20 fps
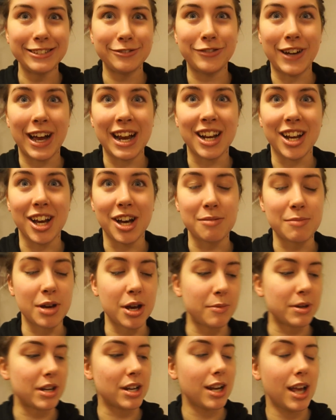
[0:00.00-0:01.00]
fangirl
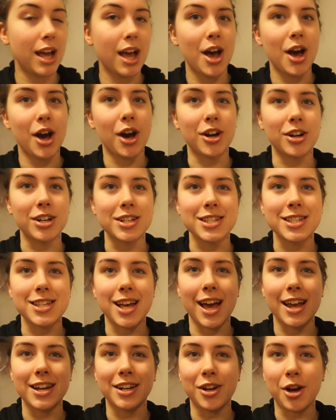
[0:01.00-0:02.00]
moment, on a
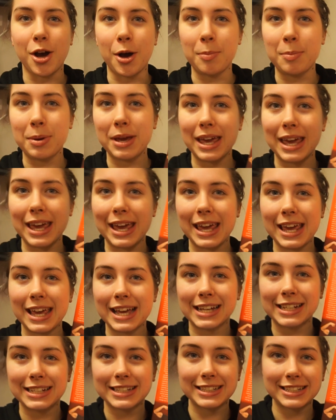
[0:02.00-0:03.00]
signed
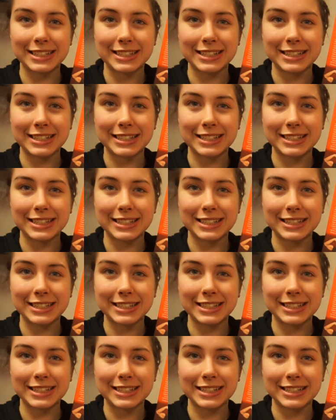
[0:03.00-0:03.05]
copy.